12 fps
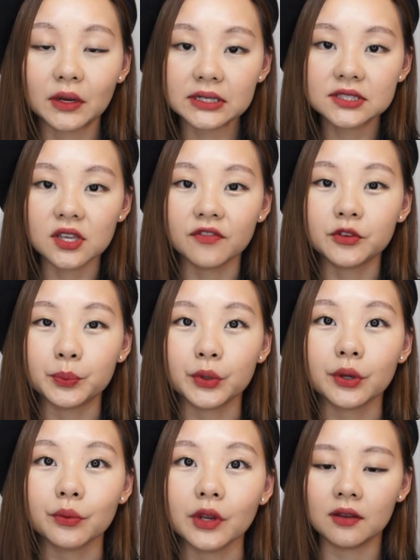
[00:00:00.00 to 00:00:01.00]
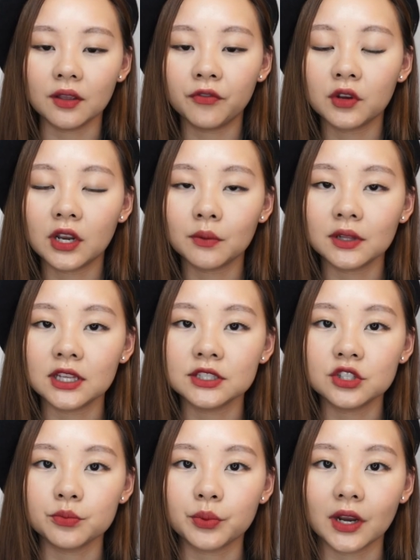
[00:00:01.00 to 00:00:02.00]
soft brick red. If you're not really
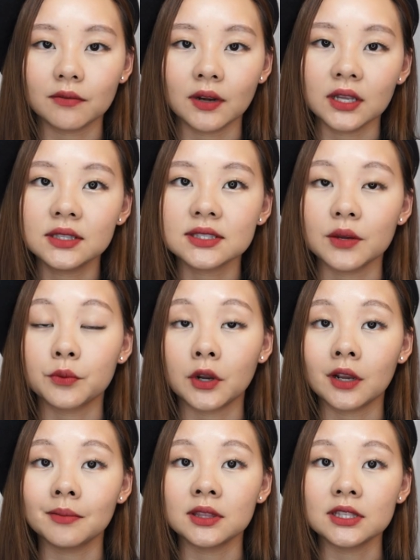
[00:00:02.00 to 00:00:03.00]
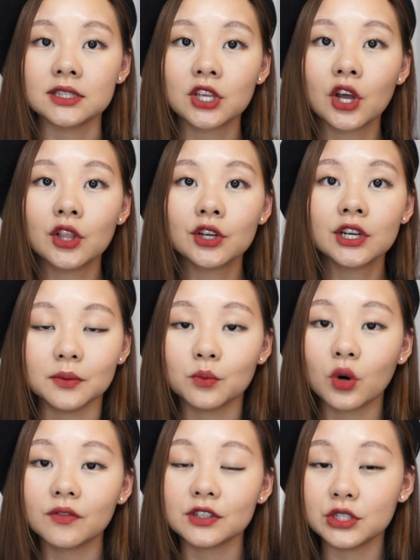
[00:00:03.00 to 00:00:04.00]
into bright reds, I would recommend this color.
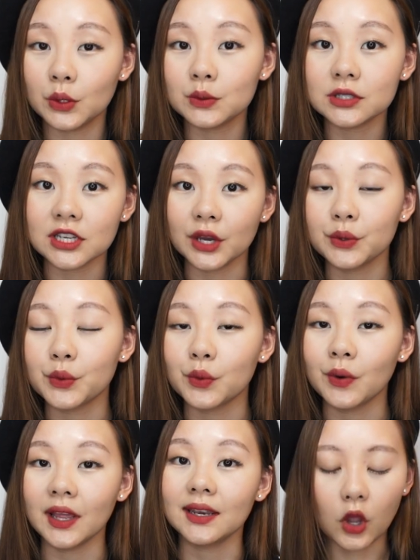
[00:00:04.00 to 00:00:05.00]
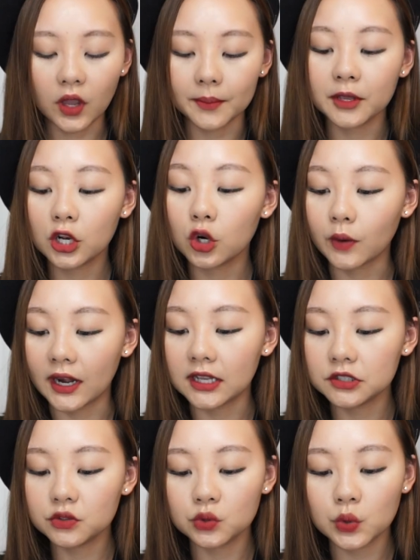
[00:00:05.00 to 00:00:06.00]
More of a toned down red. Okay, I'm gonna go right
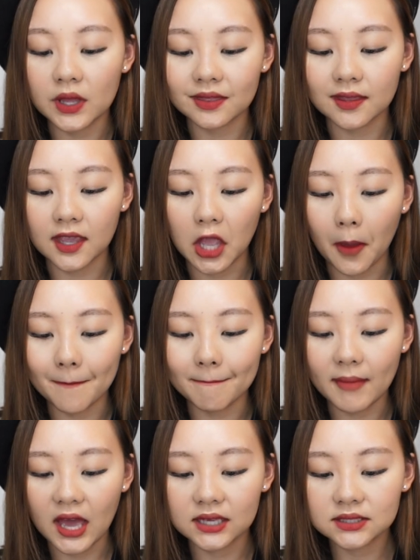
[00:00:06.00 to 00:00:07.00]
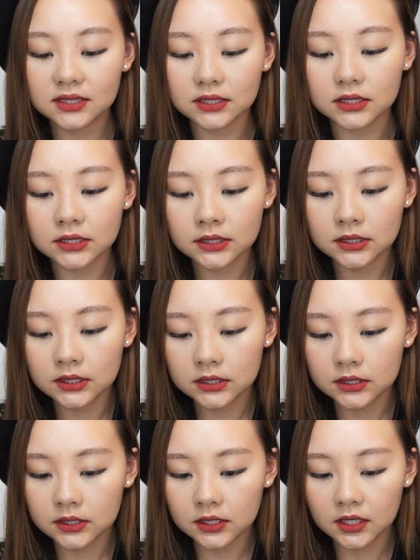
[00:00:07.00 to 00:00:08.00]
into the mask
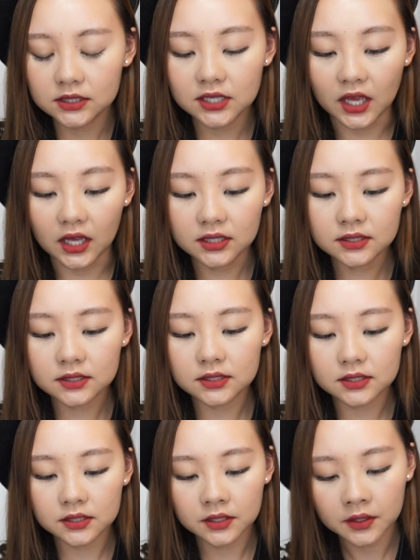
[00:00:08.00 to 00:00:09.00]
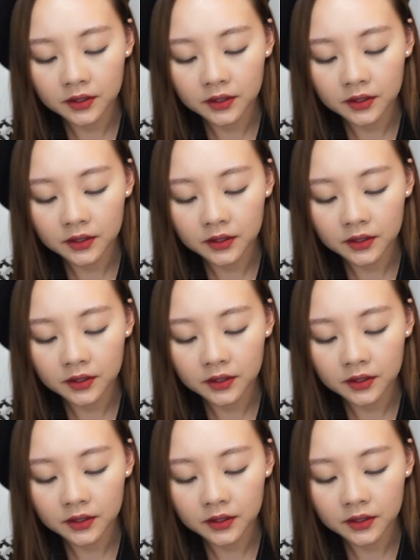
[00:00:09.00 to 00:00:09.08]
test.